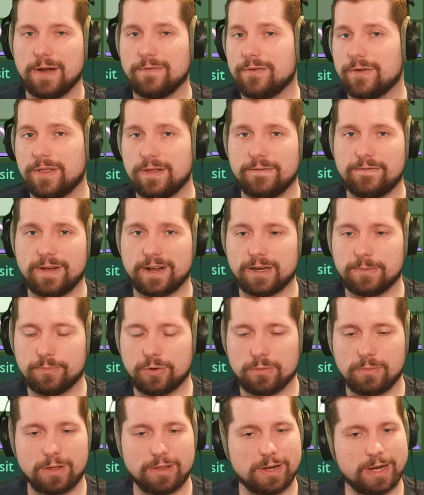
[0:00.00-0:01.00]
For the infected
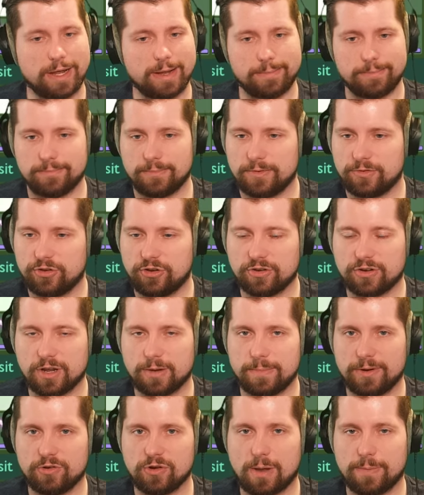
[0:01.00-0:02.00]
broodmother, she's
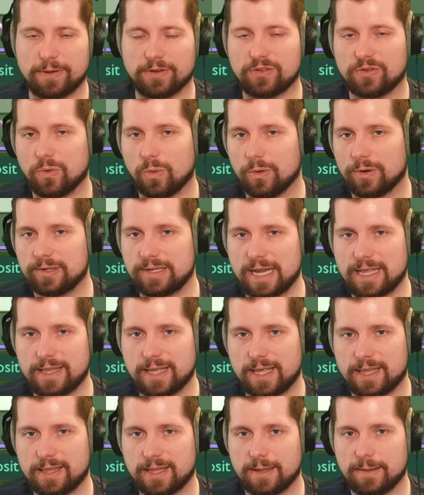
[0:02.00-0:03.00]
going to be dropping swords, and
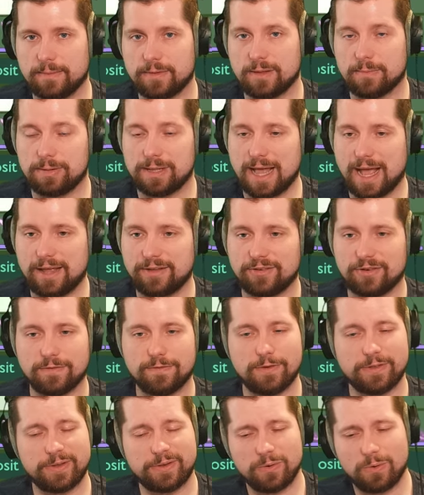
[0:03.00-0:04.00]
then the blaster
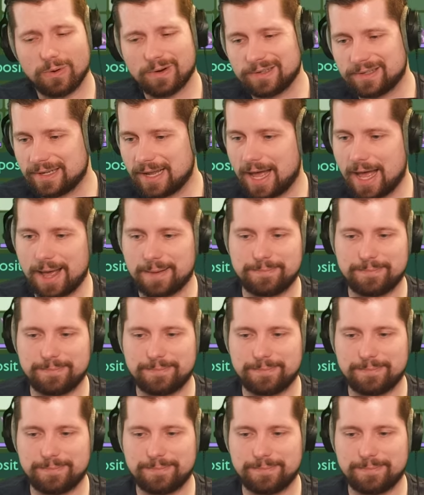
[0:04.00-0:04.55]
for the swords,